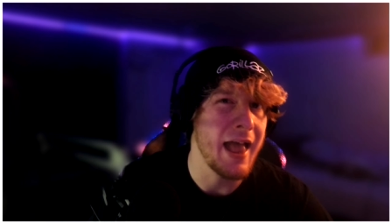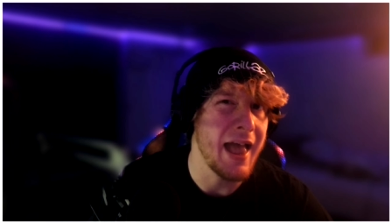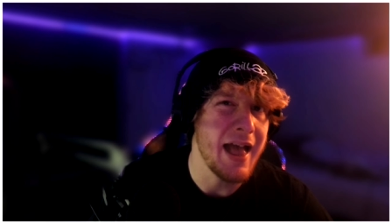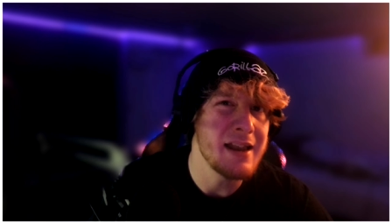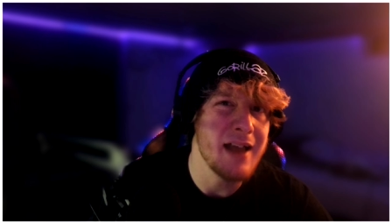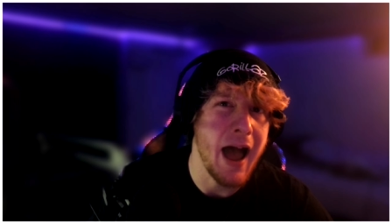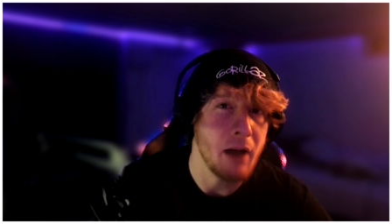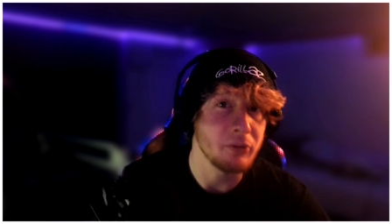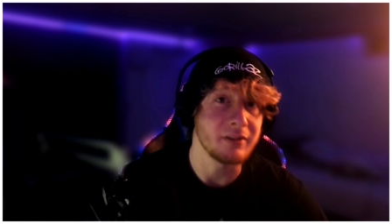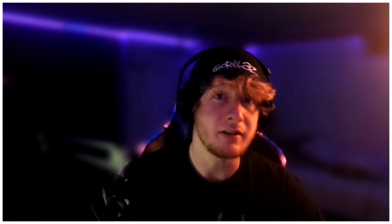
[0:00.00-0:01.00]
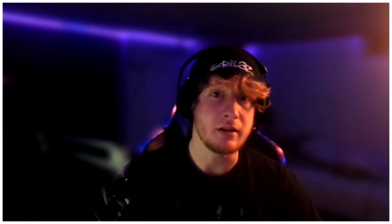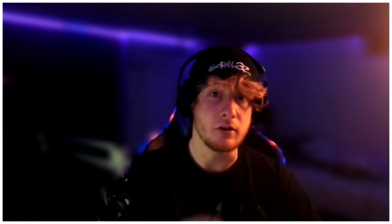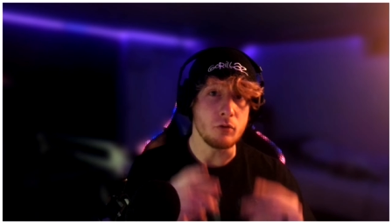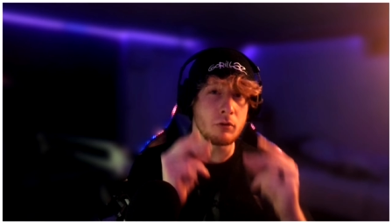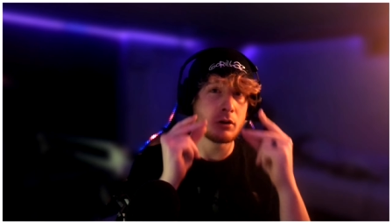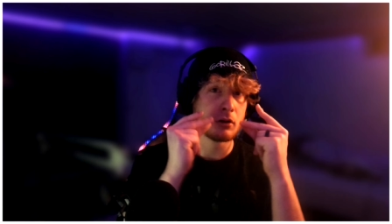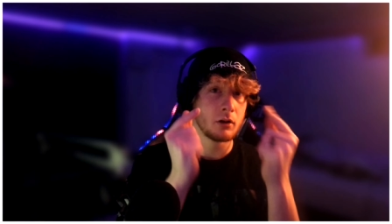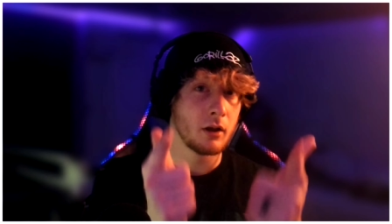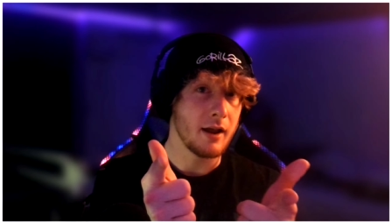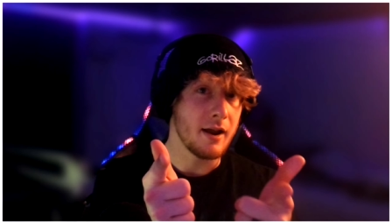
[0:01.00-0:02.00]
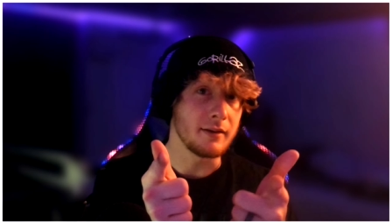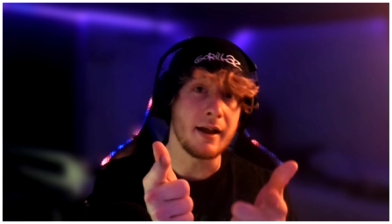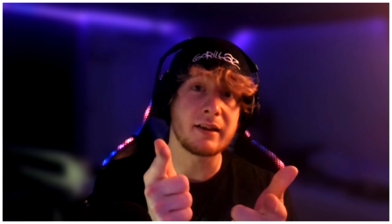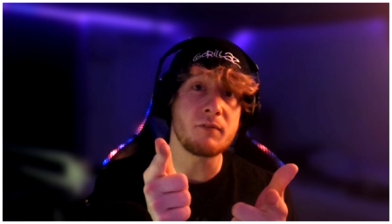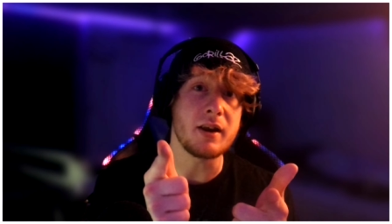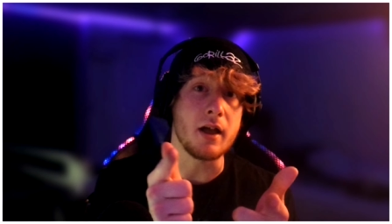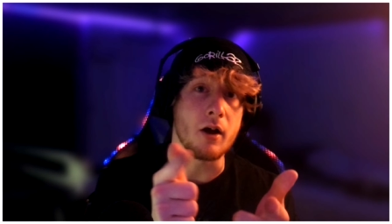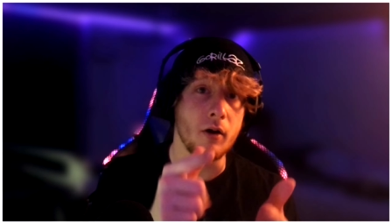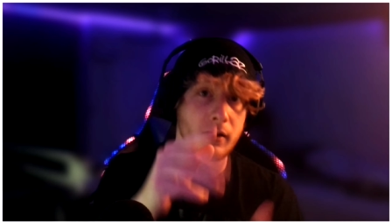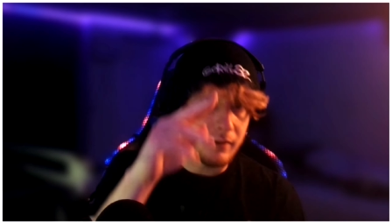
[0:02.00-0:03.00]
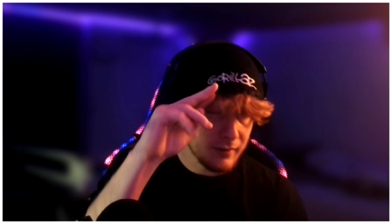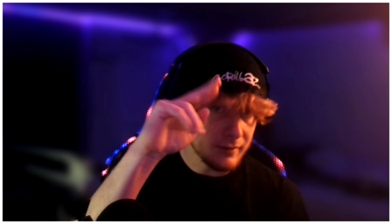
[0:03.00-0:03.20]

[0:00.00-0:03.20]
and I'll see you in the next video.